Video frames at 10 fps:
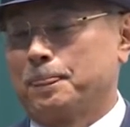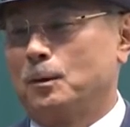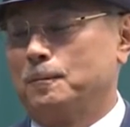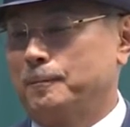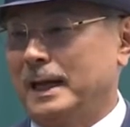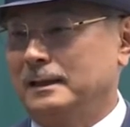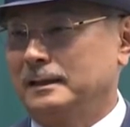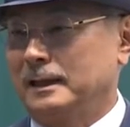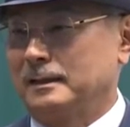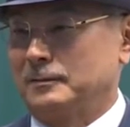Of the
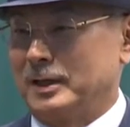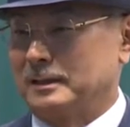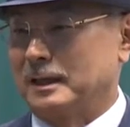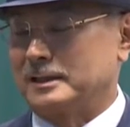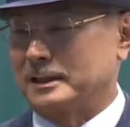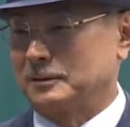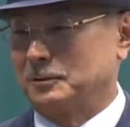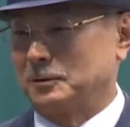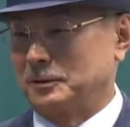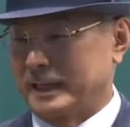companies that have
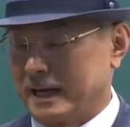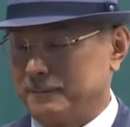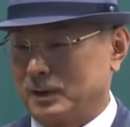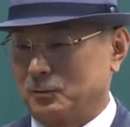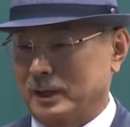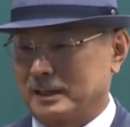promised quick money,